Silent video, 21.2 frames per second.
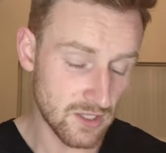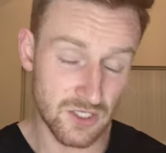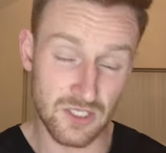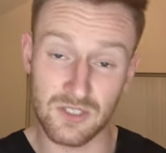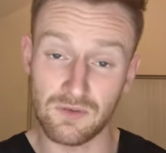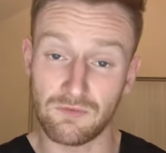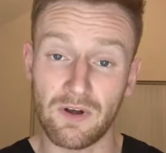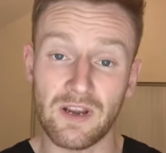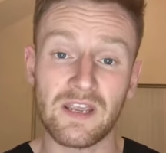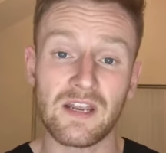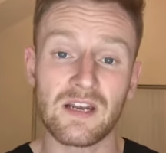She's
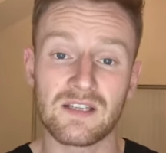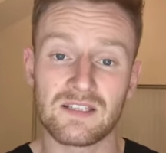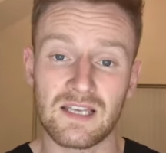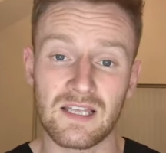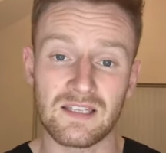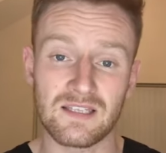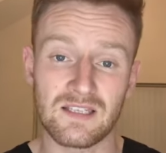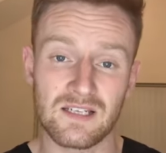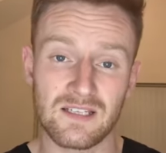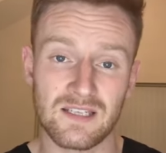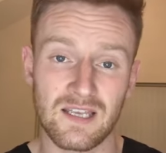a regular
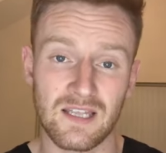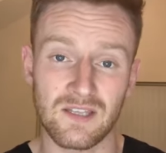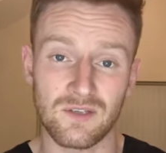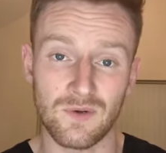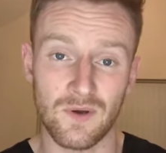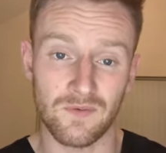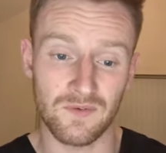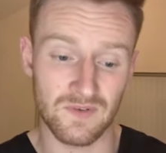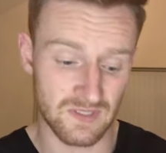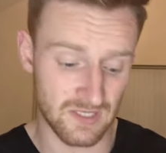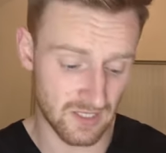dental attender
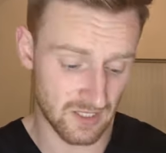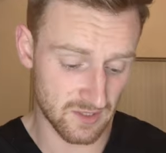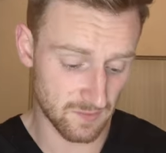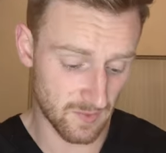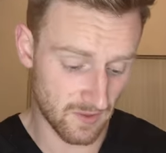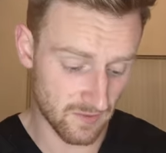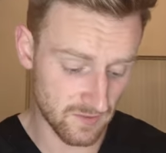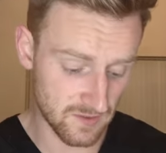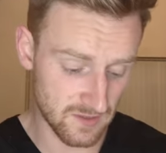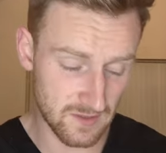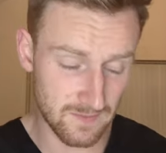every six
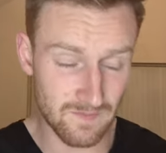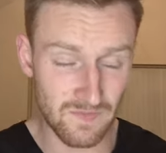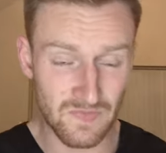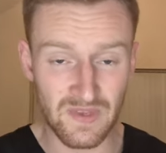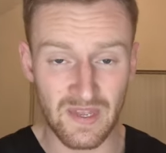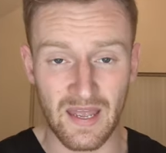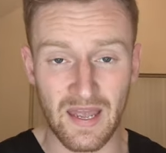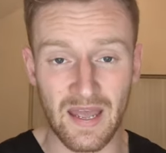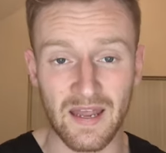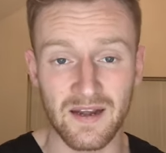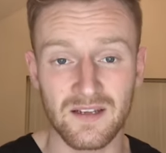months
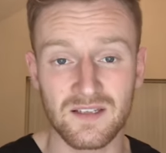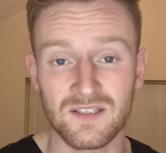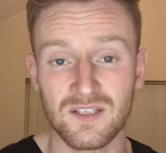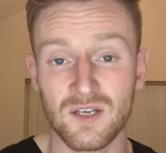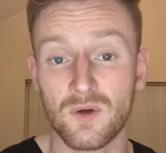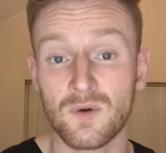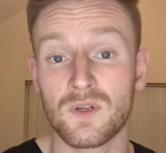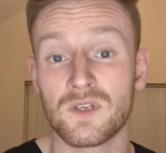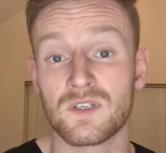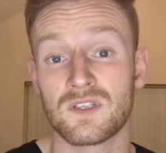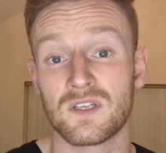and has
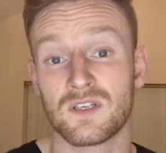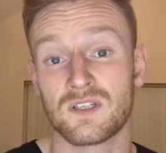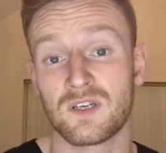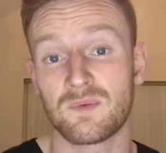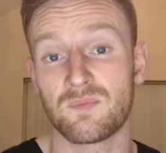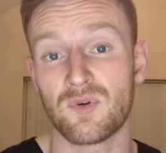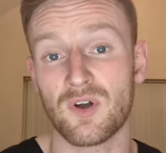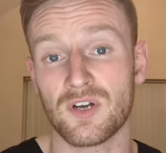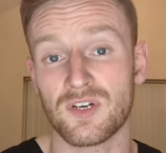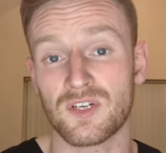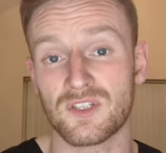told us that she
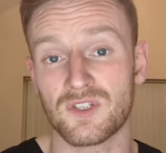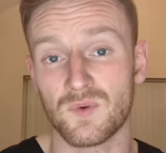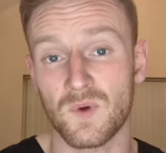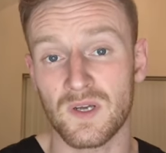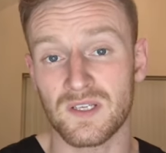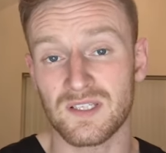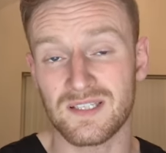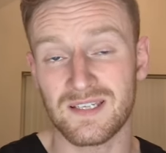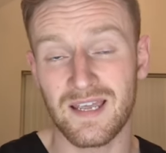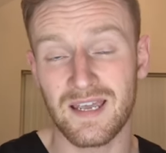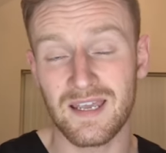brushes
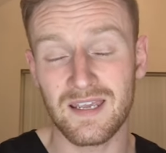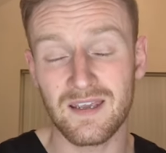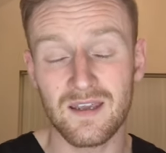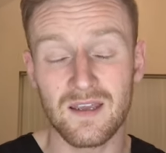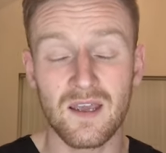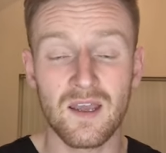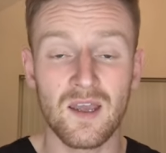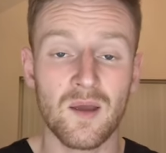twice a day.